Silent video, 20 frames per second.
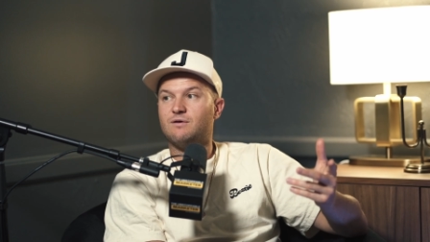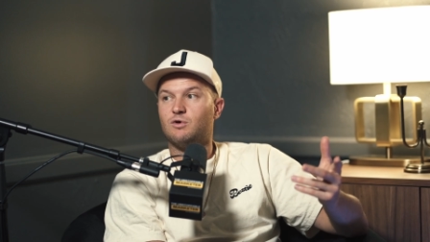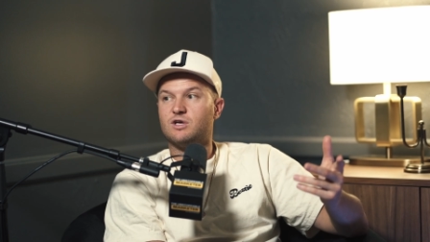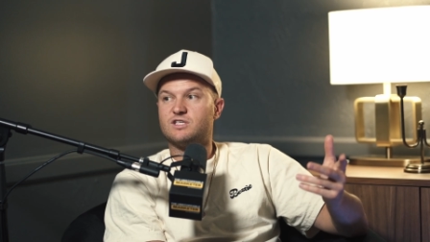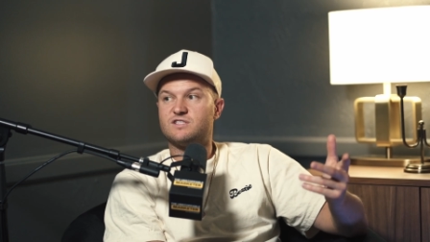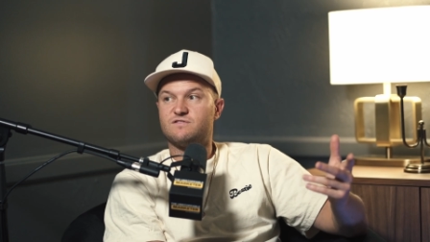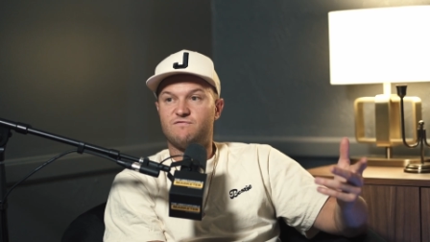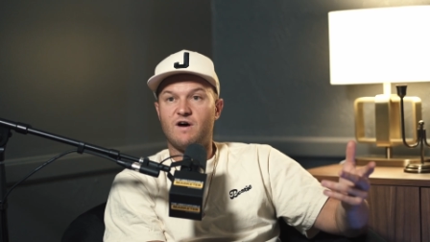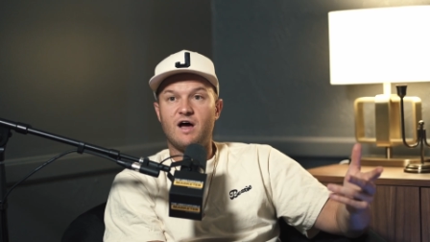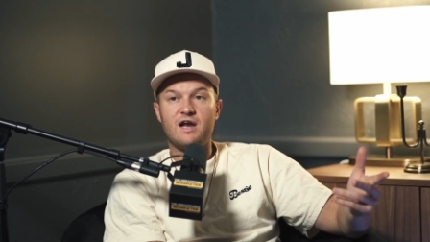But
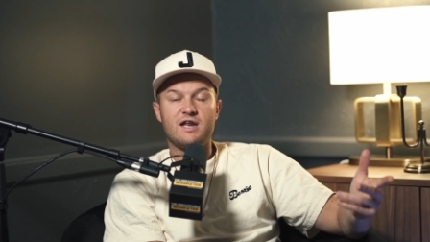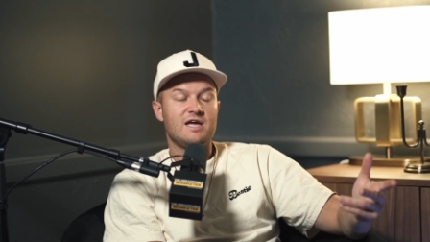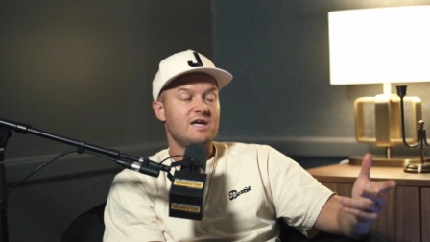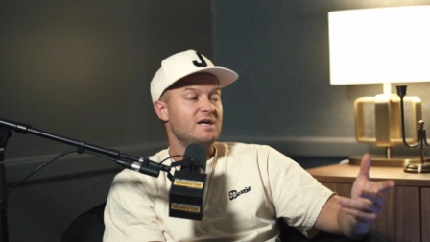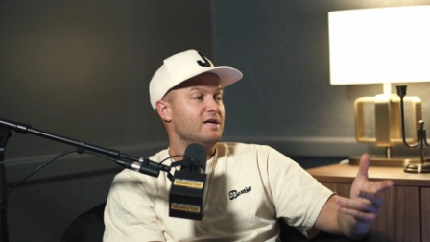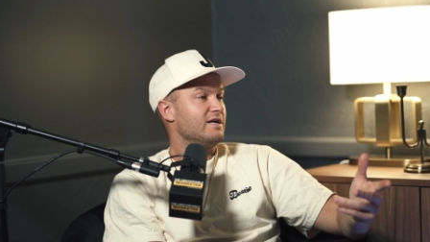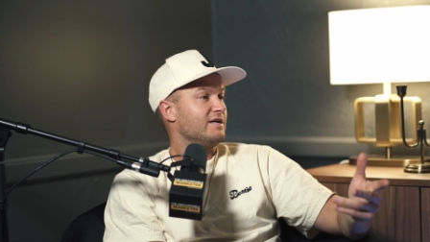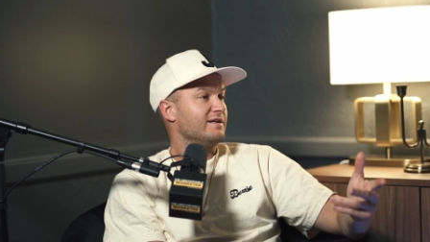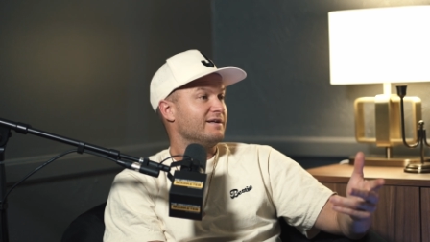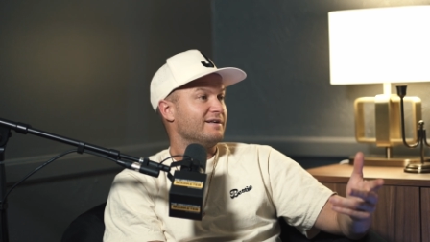what's
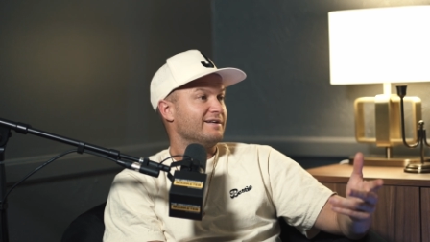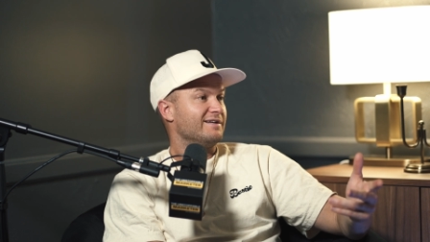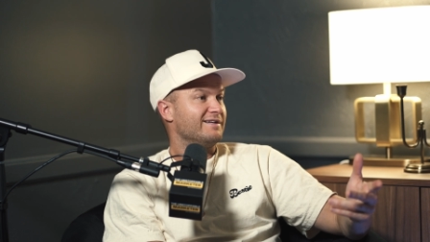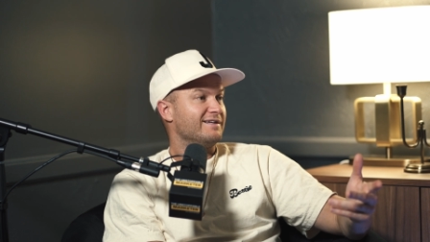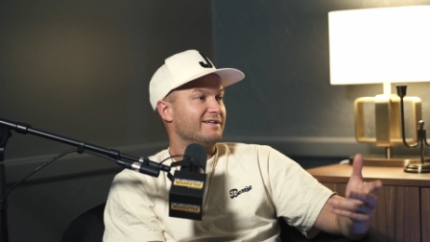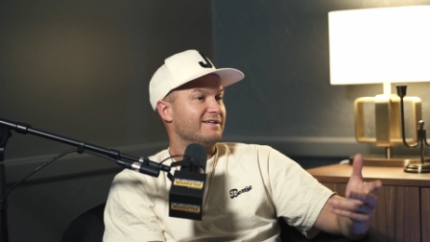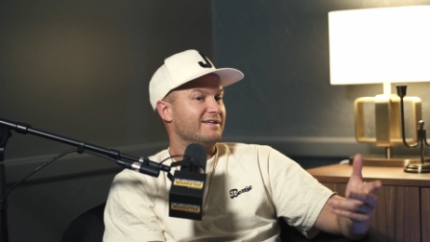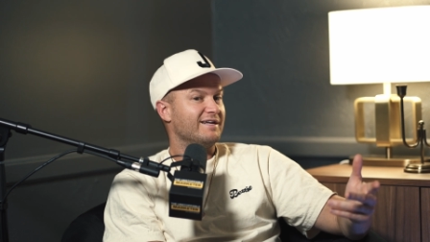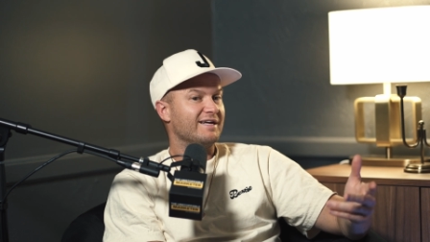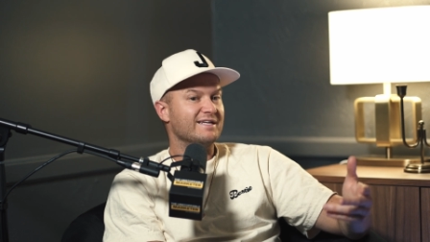funny
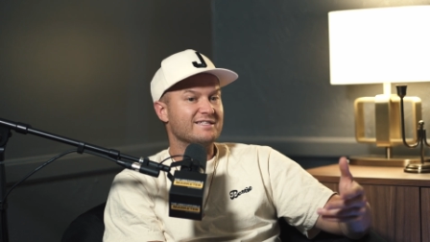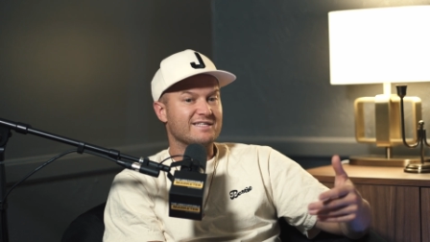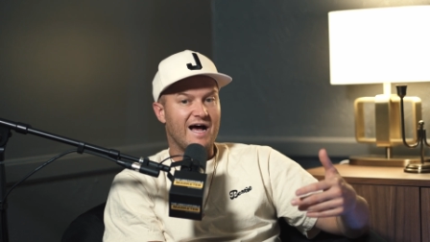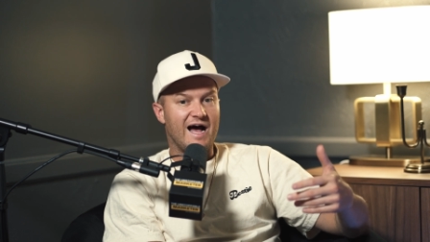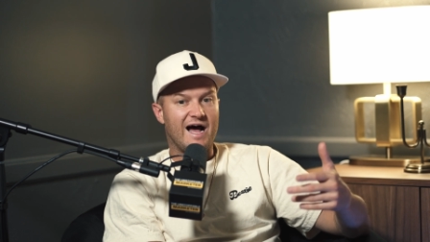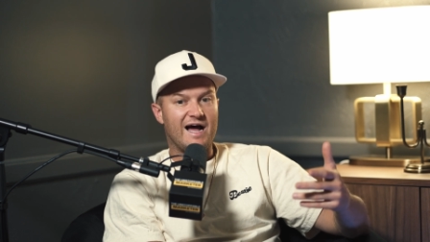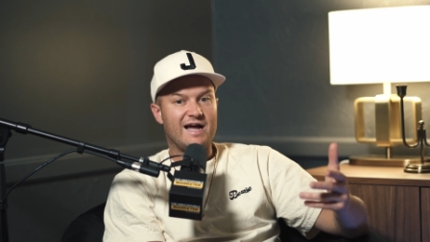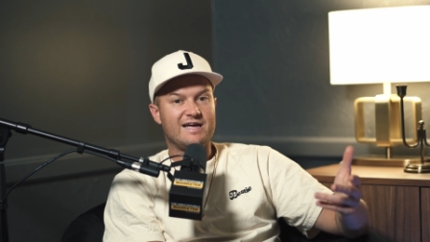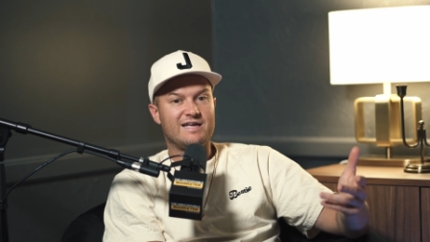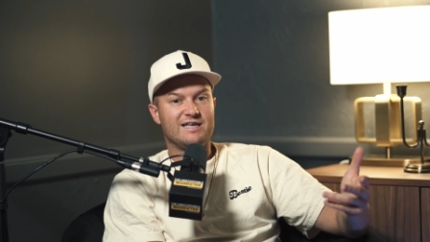is
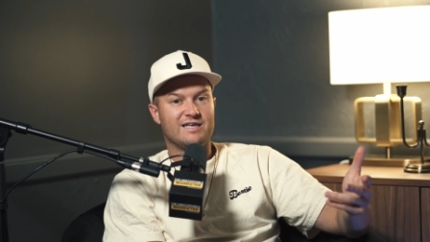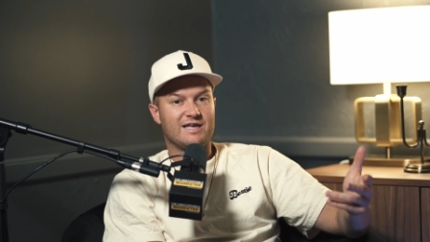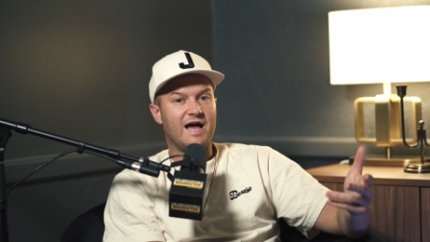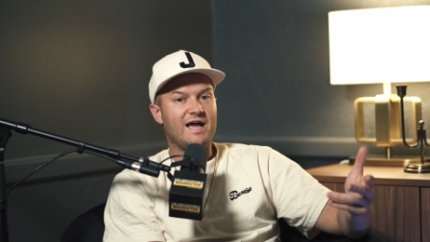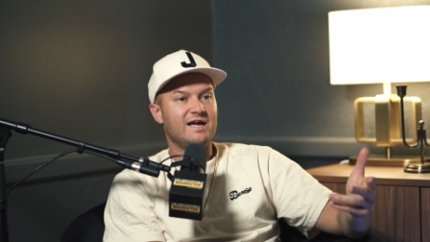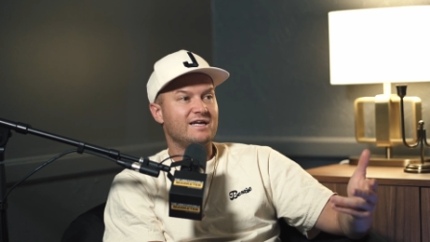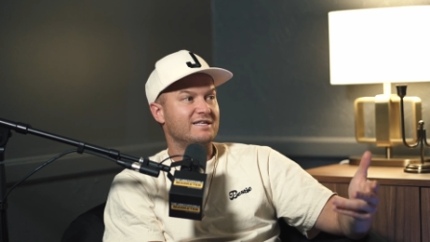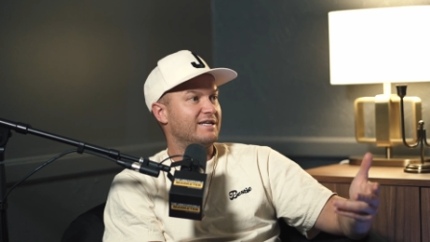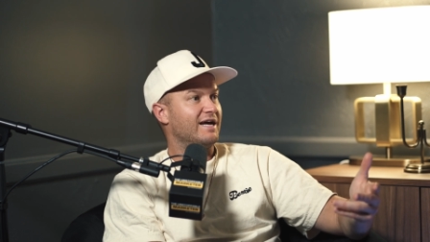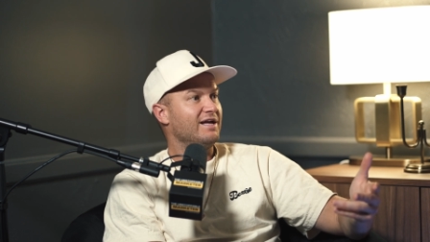I
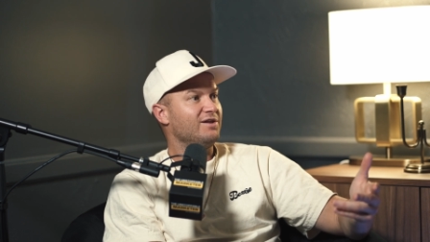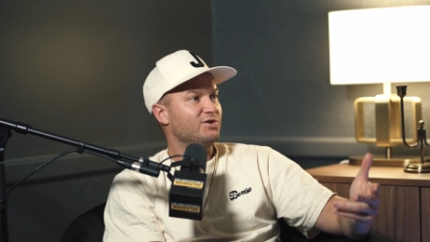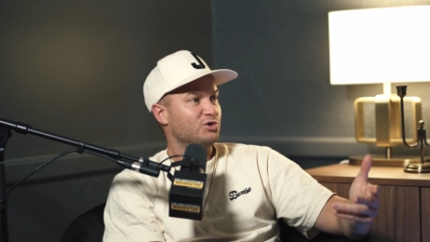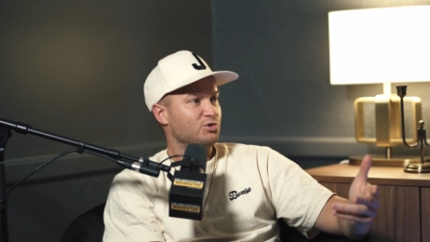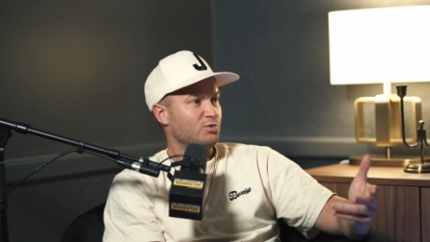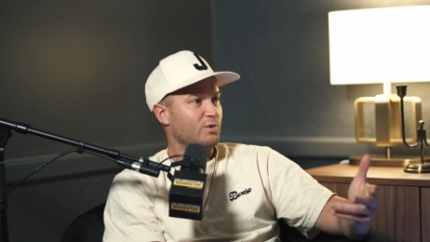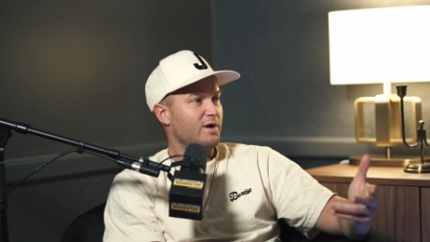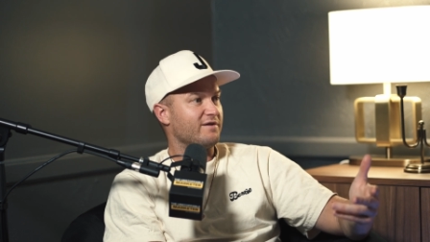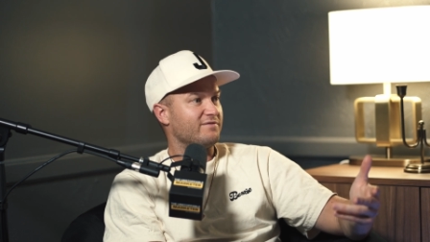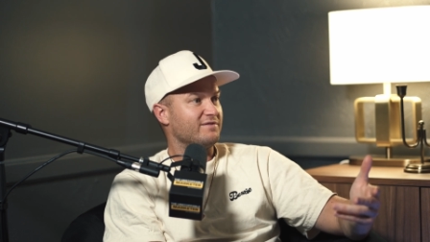like Taylor
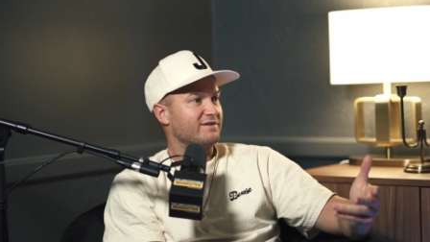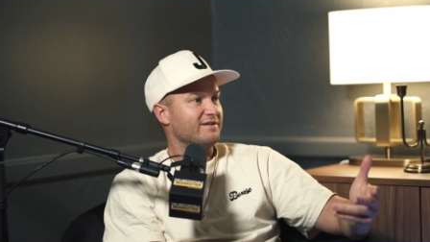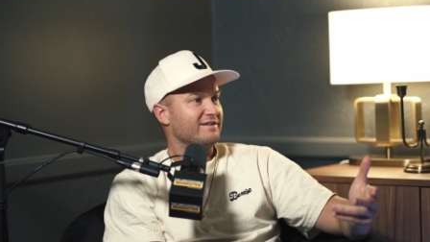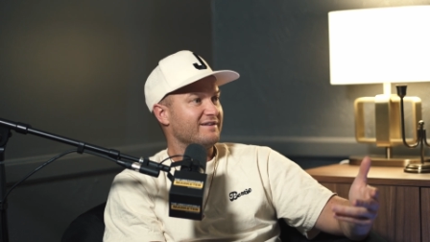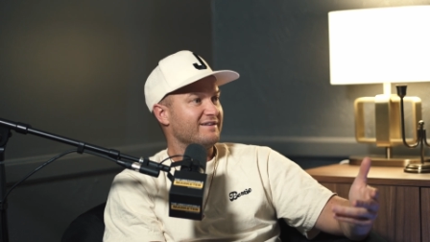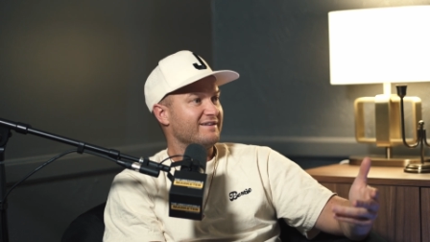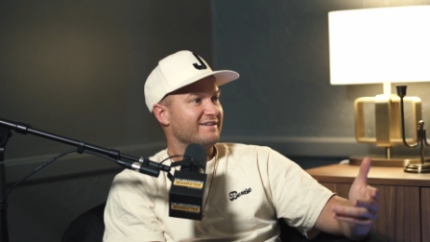Swift.